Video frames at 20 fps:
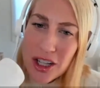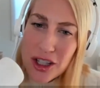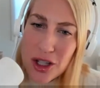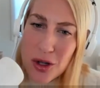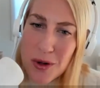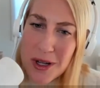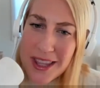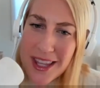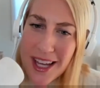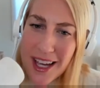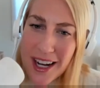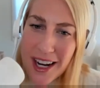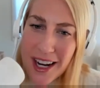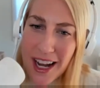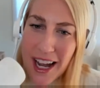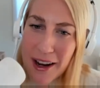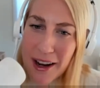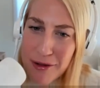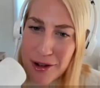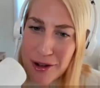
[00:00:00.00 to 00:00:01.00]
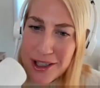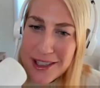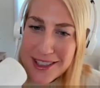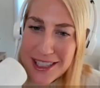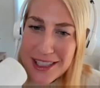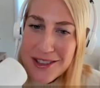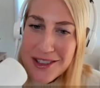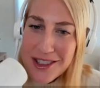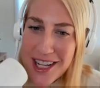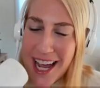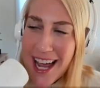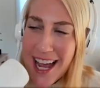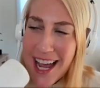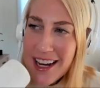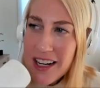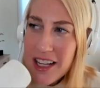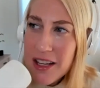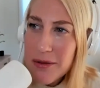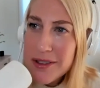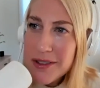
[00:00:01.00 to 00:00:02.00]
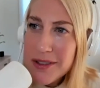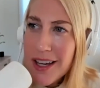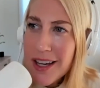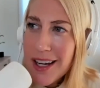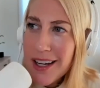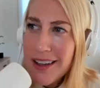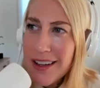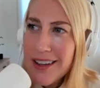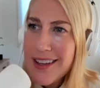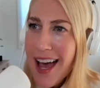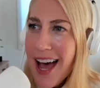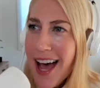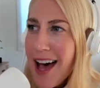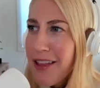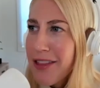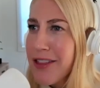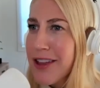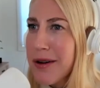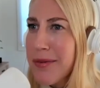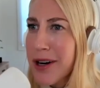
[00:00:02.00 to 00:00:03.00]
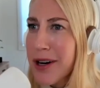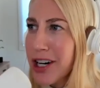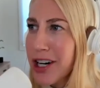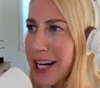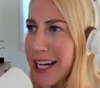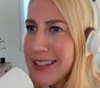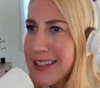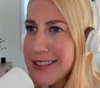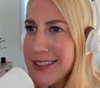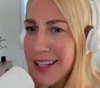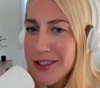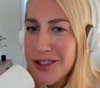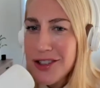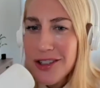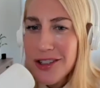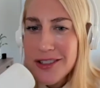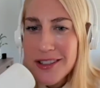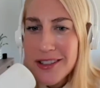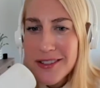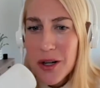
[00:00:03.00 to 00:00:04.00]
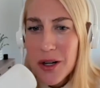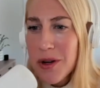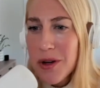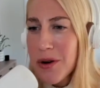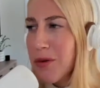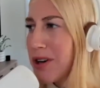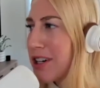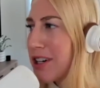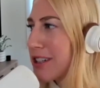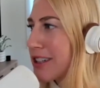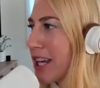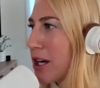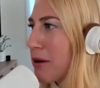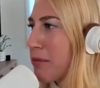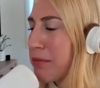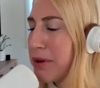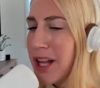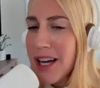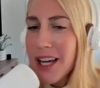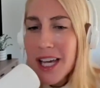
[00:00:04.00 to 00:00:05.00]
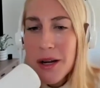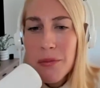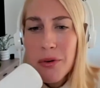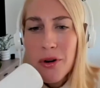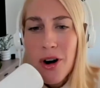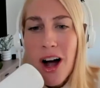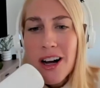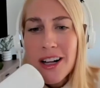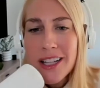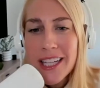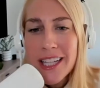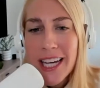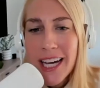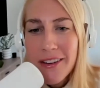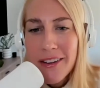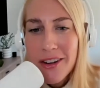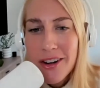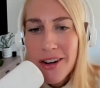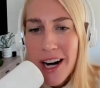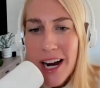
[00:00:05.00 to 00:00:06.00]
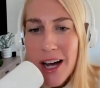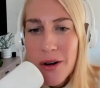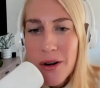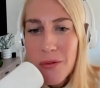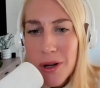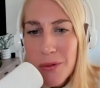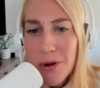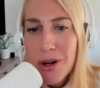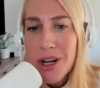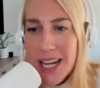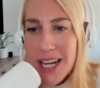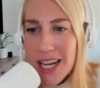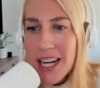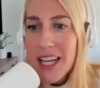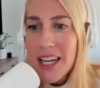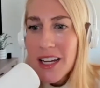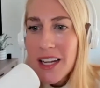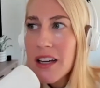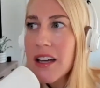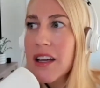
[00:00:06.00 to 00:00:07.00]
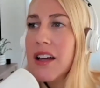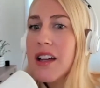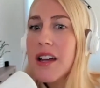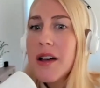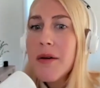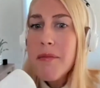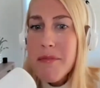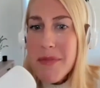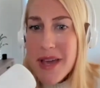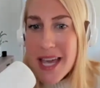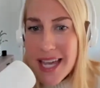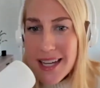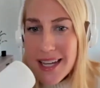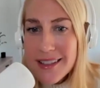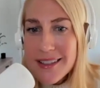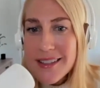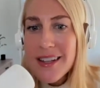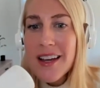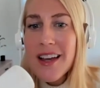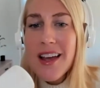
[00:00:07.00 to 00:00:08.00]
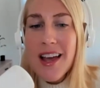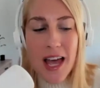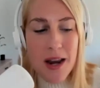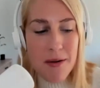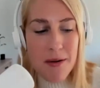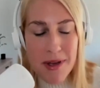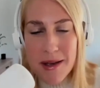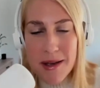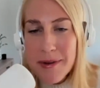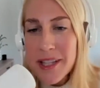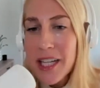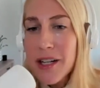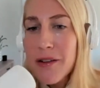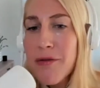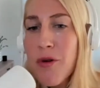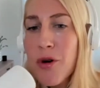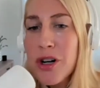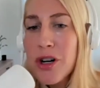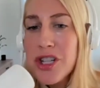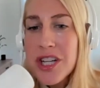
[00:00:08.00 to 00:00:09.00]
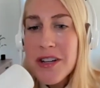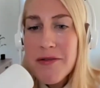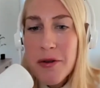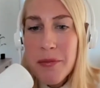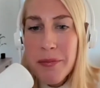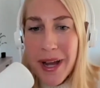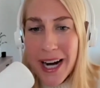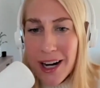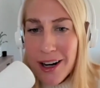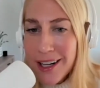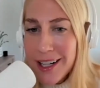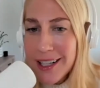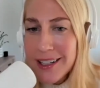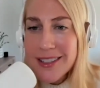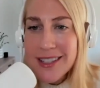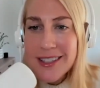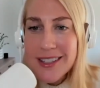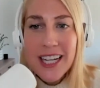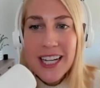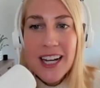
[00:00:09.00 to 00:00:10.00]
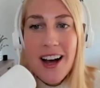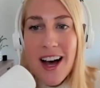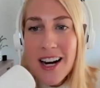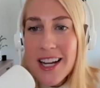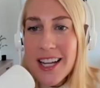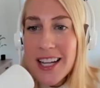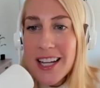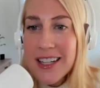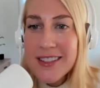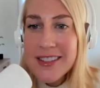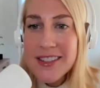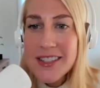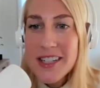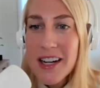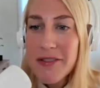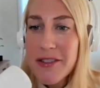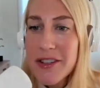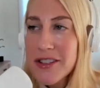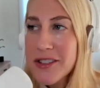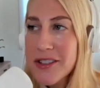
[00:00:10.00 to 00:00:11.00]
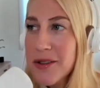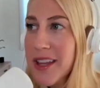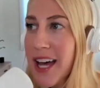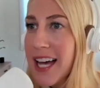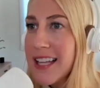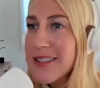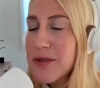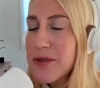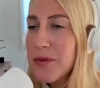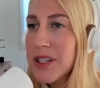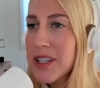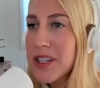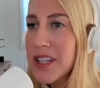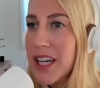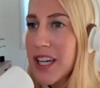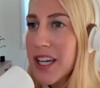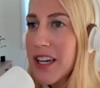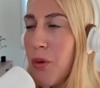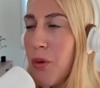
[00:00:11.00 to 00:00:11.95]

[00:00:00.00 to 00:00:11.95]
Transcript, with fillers: you eat that every single day? And he was like, yeah, think about our ancestors. He's, we weren't like plucking broccoli out of the ground. We were eating meat and maybe like foraging for berries and like honey and stuff. And so that's really,